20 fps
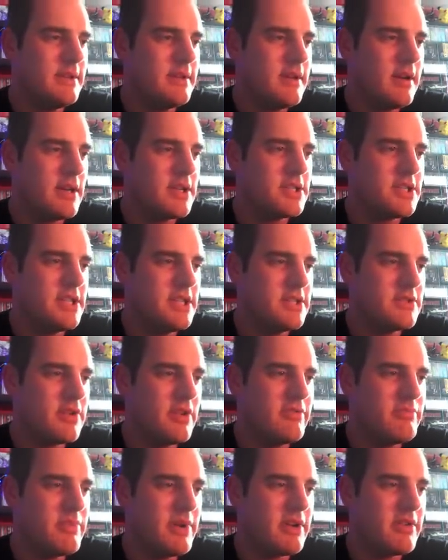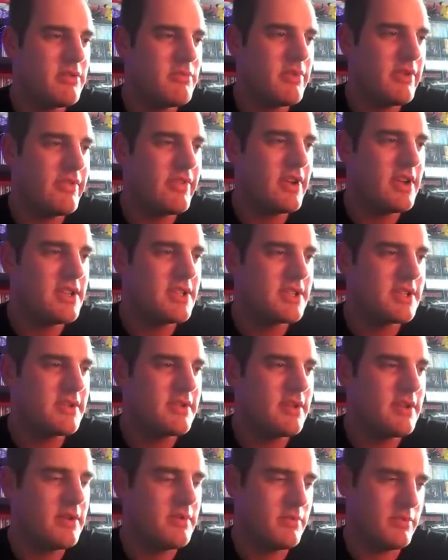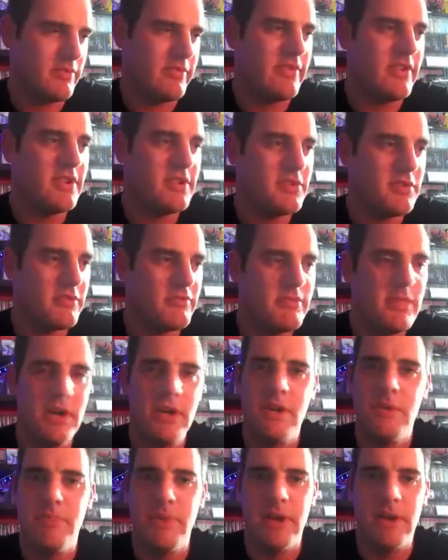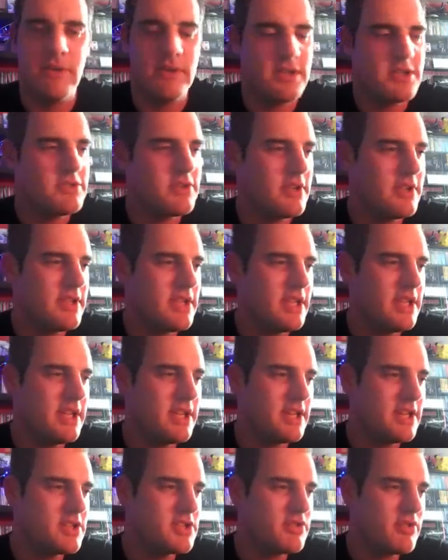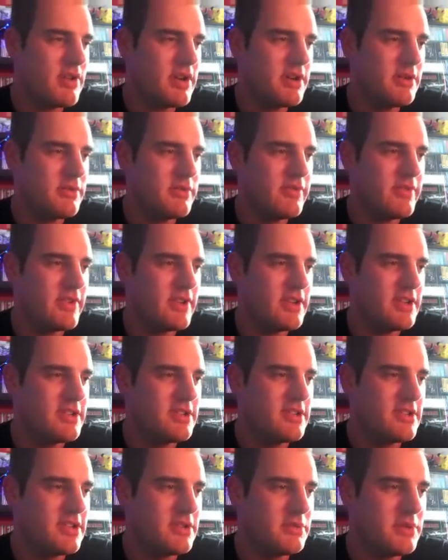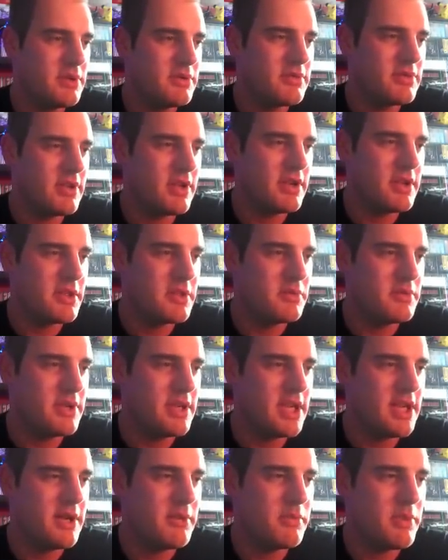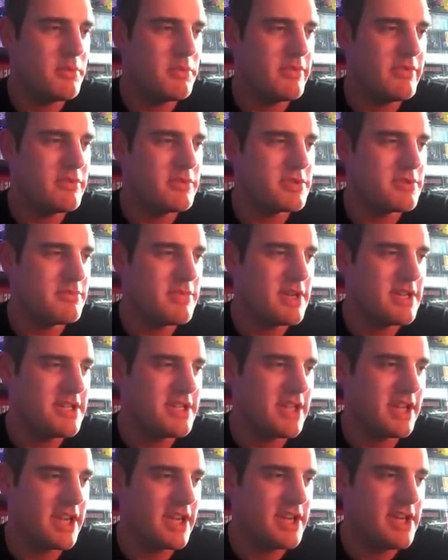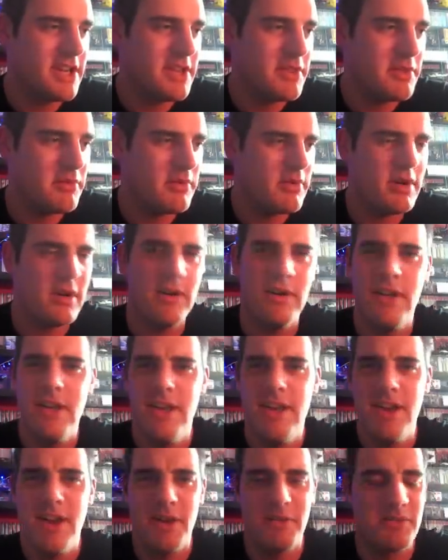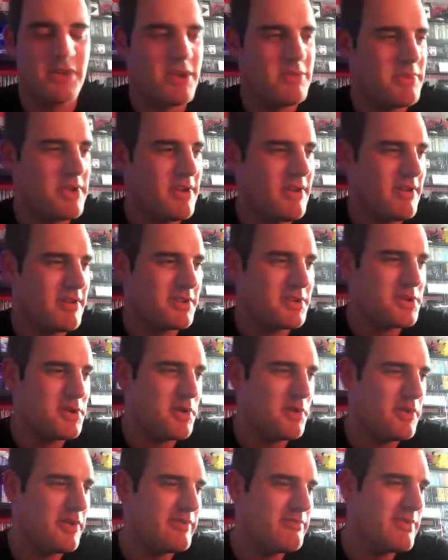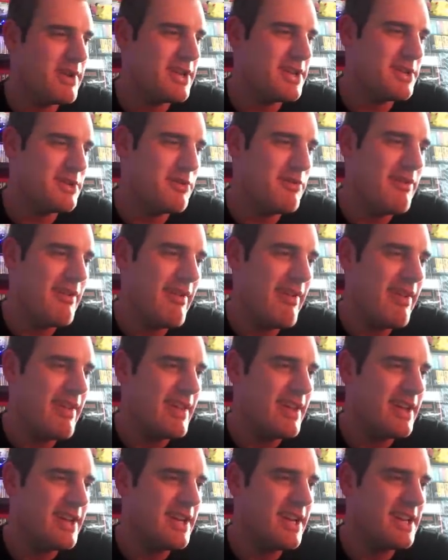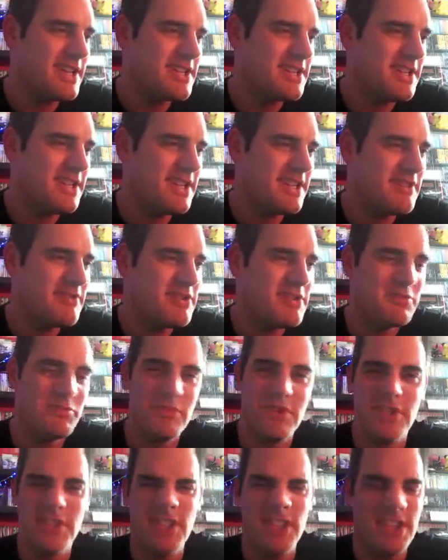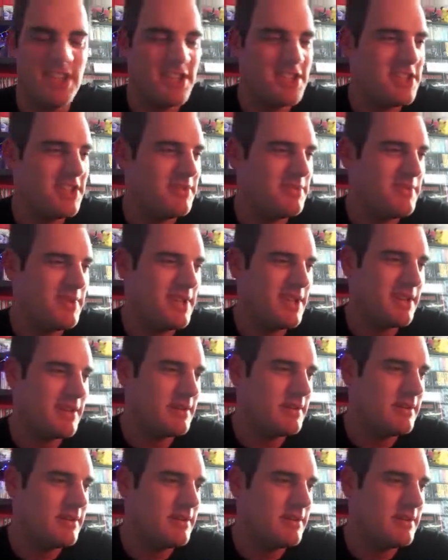I actually drove better on my first sort of muck about. I tried the trial first to see what it was like. I thought, yeah, it went with automatic, and then I thought, well, I'm going to be hardcore with manual. And actually there isn't much gear shifting,